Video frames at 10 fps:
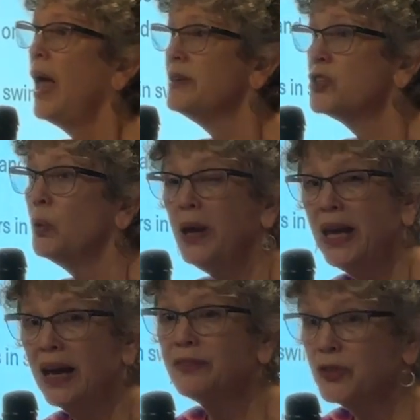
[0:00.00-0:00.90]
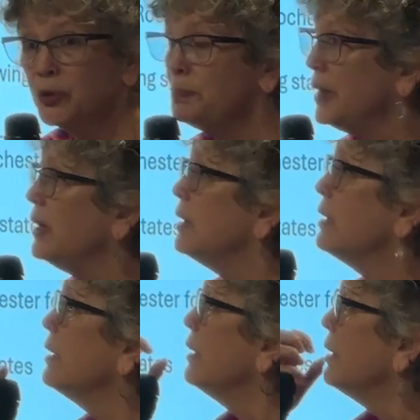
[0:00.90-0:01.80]
And so we have to
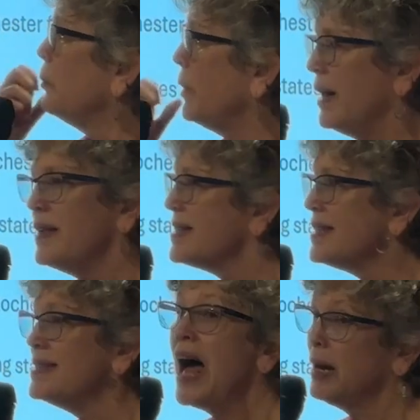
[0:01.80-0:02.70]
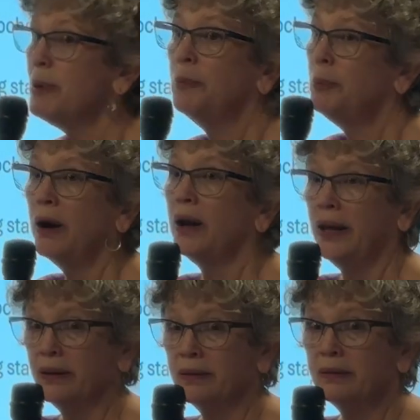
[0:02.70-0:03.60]
this is not about party.
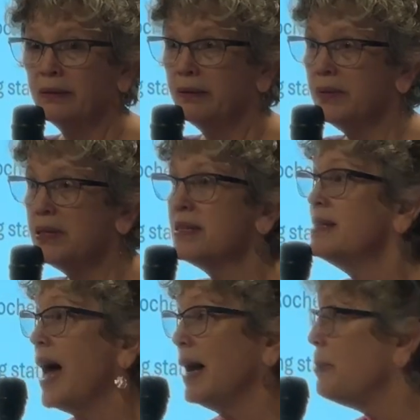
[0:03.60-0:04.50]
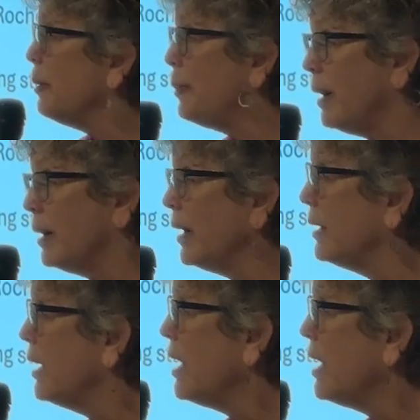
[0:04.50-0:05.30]
This is not about party.